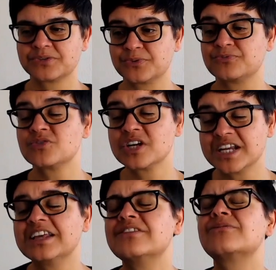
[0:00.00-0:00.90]
So
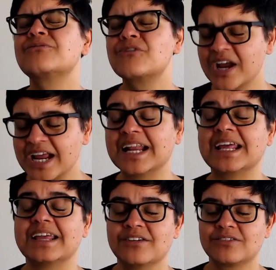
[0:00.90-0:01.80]
really,
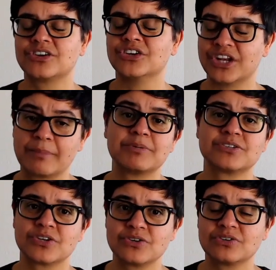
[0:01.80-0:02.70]
really good
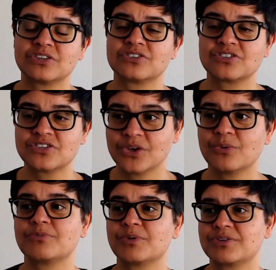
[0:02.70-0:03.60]
episode. That's
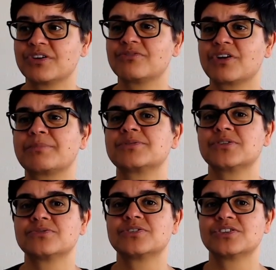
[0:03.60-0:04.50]
two of my favorite
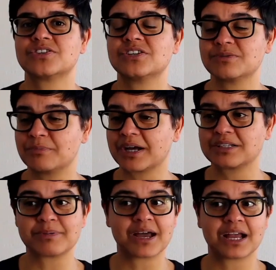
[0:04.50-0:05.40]
episodes this season
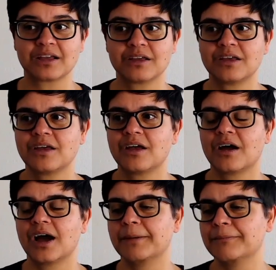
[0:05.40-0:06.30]
back to back.
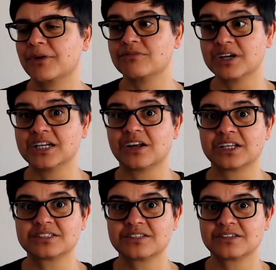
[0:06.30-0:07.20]
I really
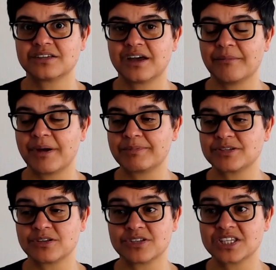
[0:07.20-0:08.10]
liked
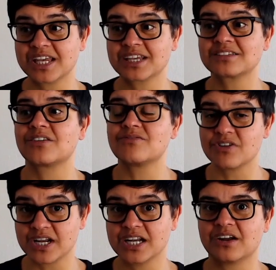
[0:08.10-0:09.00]
episode 6. I
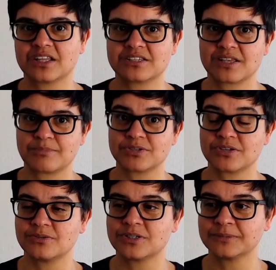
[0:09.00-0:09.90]
really like this
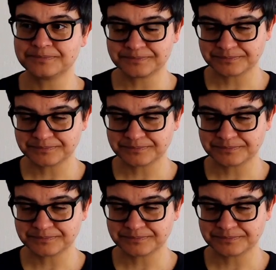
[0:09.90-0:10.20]
episode.